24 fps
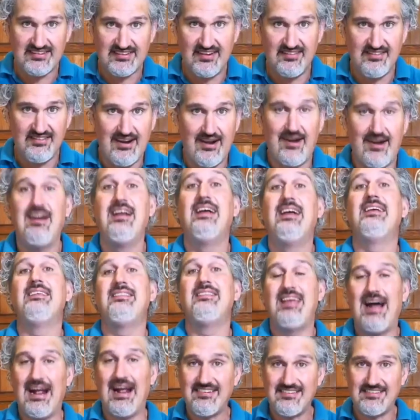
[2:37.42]
in there.
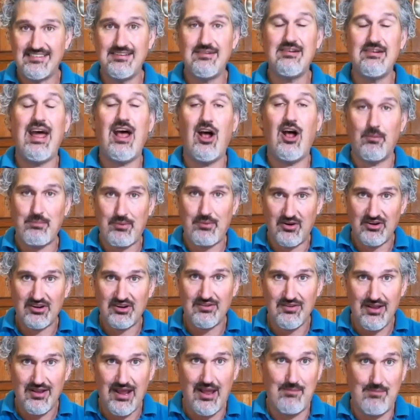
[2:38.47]
That's to help her
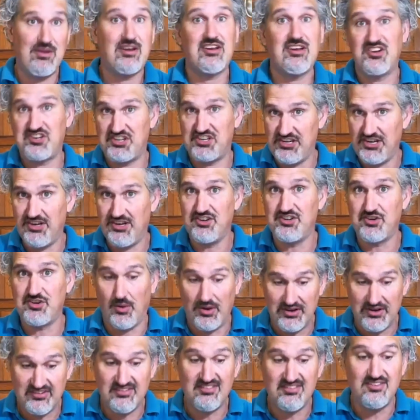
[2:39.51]
climb because she
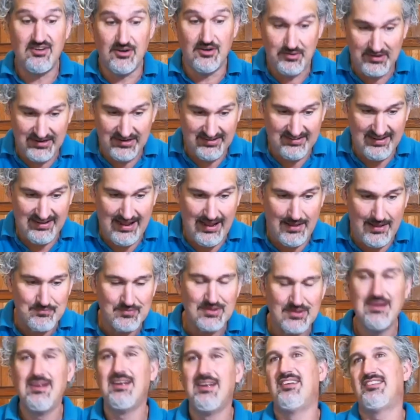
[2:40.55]
enjoys doing that.
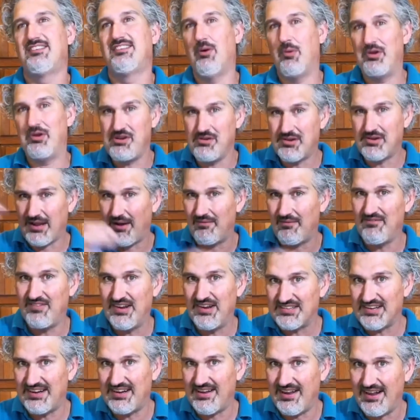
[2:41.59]
So when you come
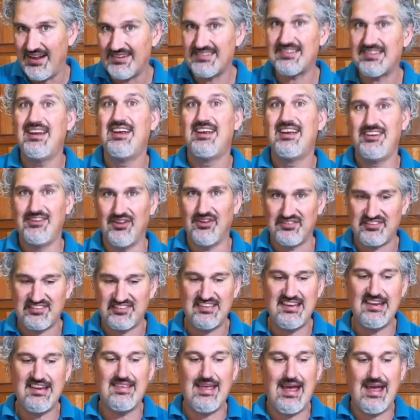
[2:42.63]
visit us, you'll
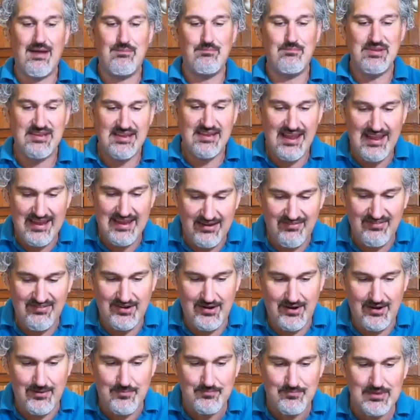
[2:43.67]
see that
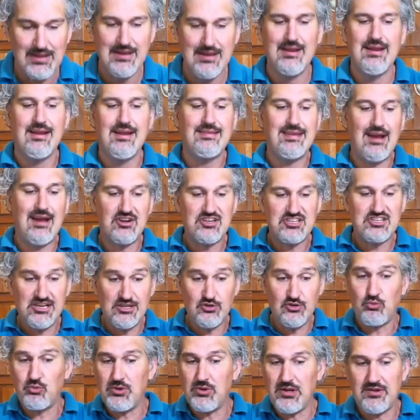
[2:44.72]
behavior. Now,
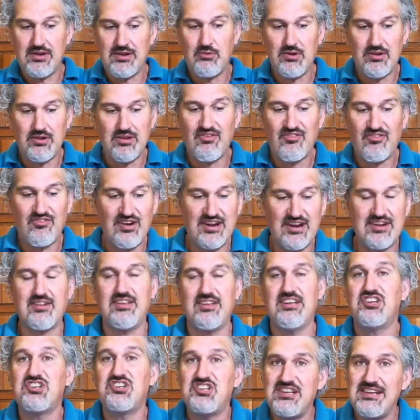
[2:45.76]
she's really, really
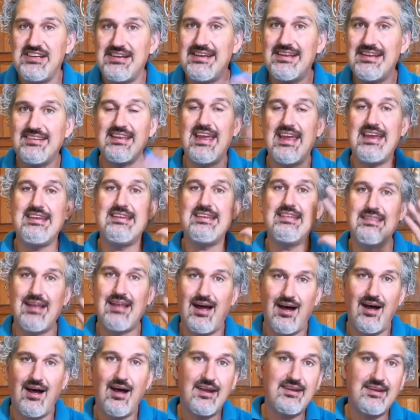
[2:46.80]
friendly. She is a
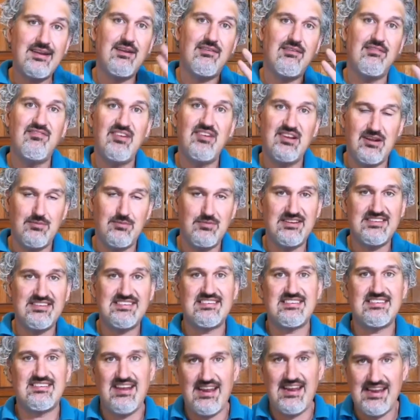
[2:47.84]

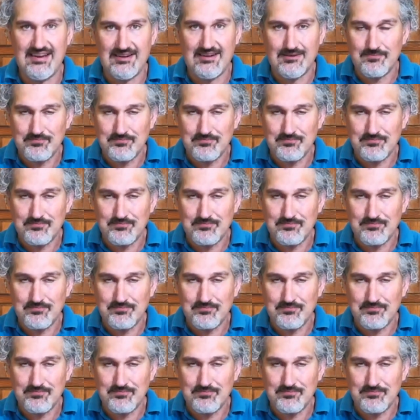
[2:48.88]
non-venomous snake.